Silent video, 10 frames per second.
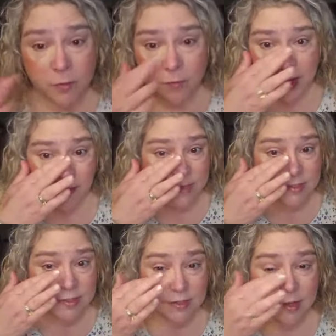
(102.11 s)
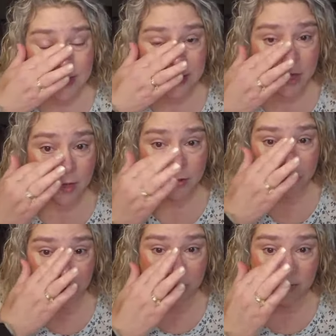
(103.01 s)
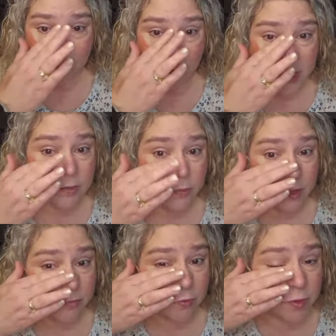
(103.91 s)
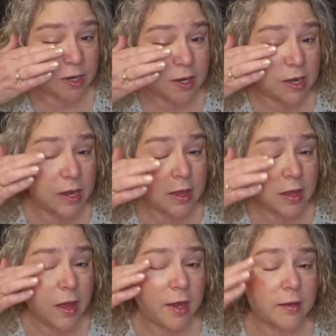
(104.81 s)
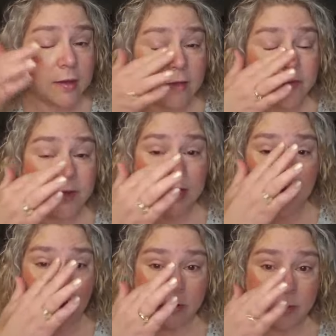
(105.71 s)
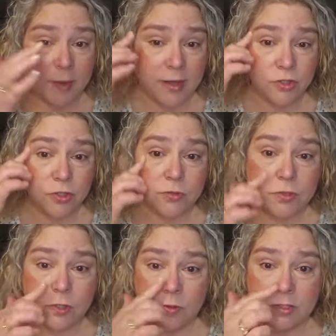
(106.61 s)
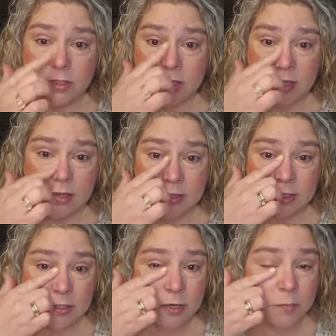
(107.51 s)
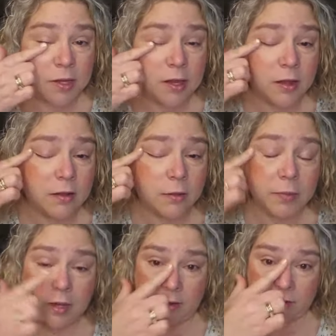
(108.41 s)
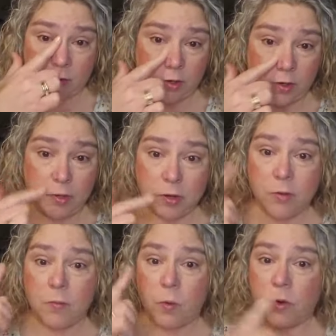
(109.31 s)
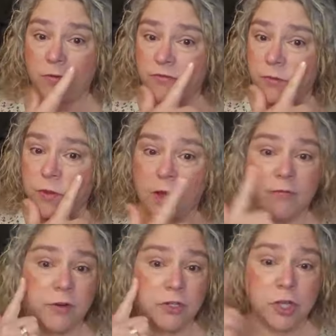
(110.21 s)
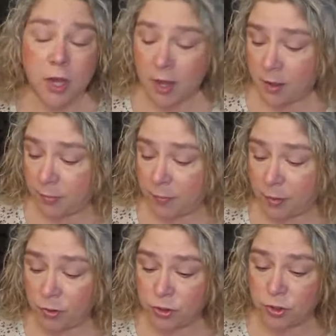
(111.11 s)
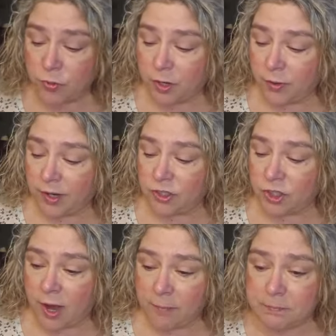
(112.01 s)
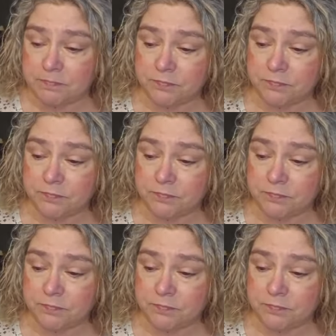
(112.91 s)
And we have this in lots of colors. We have white, we have green. I can definitely color match you. So you can see this is going to be a little bit of a creamier, more full coverage, but both do a great job.